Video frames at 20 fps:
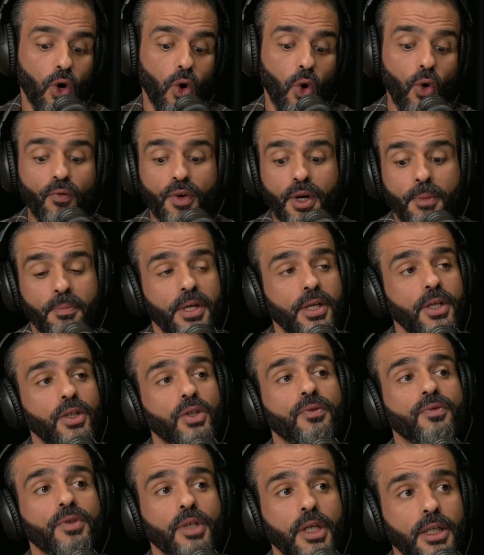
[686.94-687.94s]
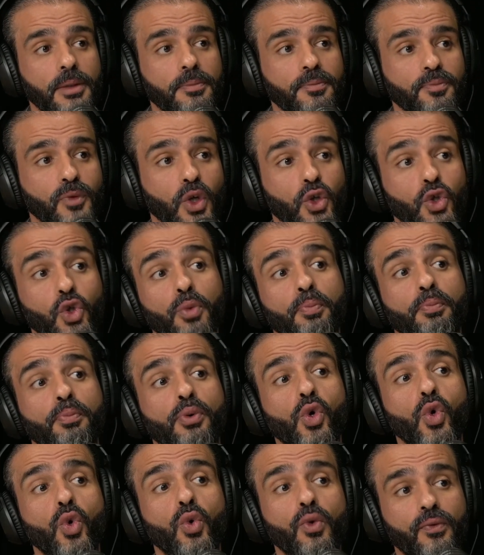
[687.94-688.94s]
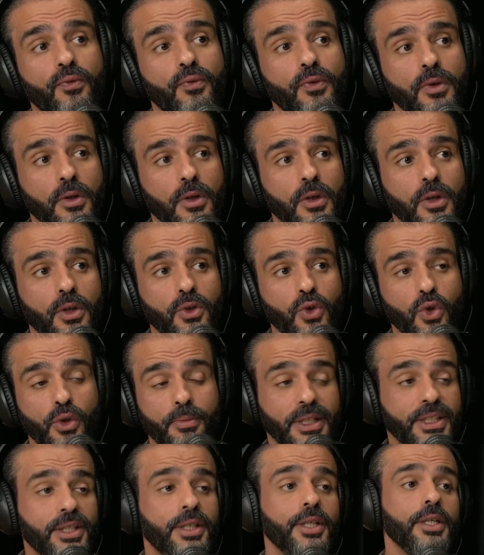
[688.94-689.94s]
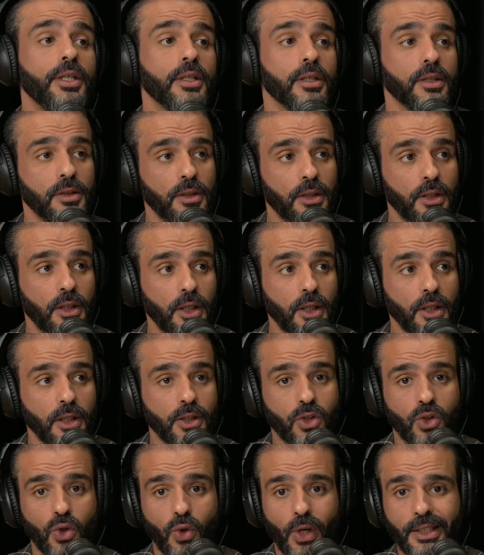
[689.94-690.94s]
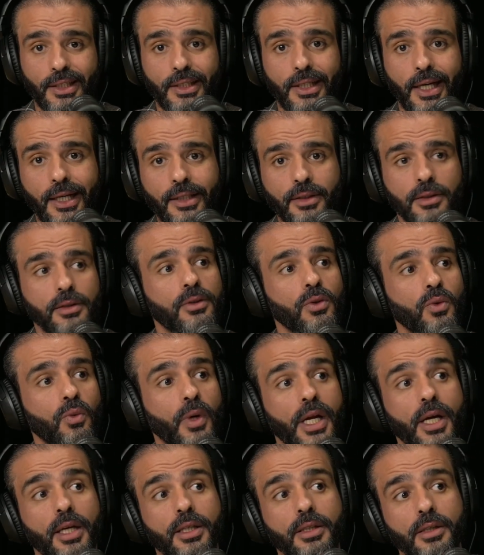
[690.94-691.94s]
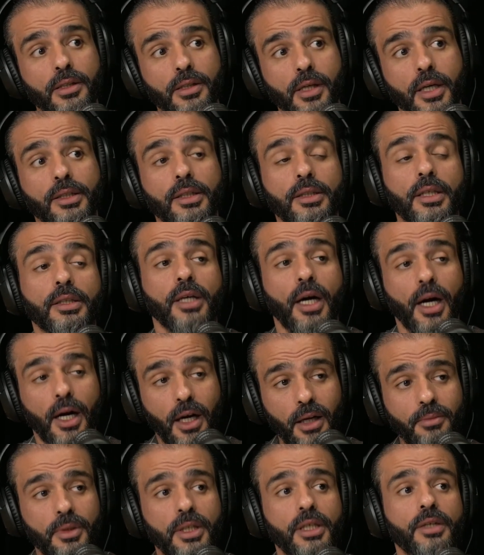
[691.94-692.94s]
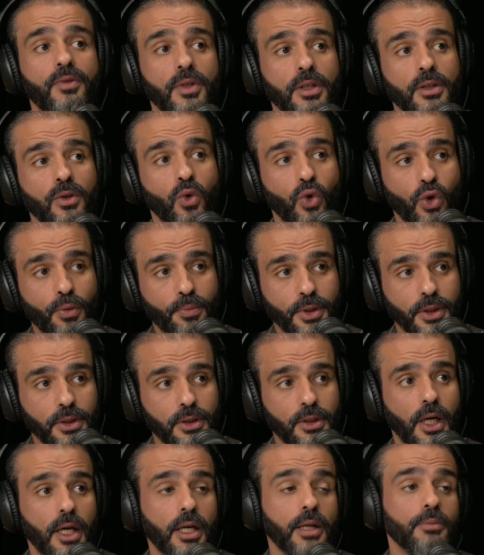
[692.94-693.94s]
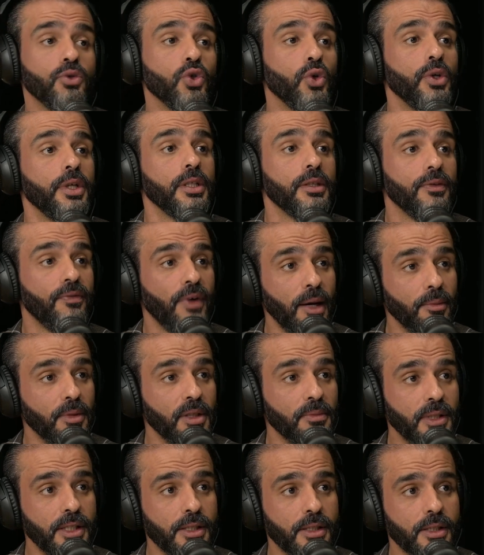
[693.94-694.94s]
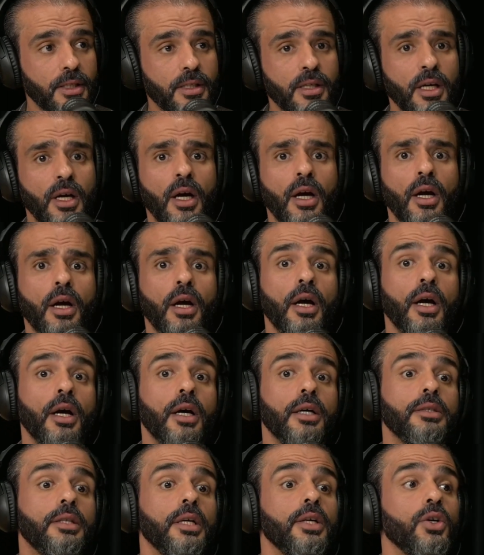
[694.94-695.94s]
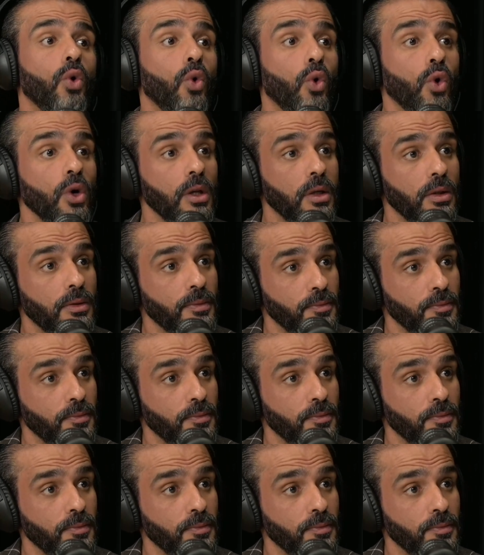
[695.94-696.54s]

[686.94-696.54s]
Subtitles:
over a period of time, you prove your material. So at the end, when I decided that I'm leaving corporate and I'm joining the family business, they all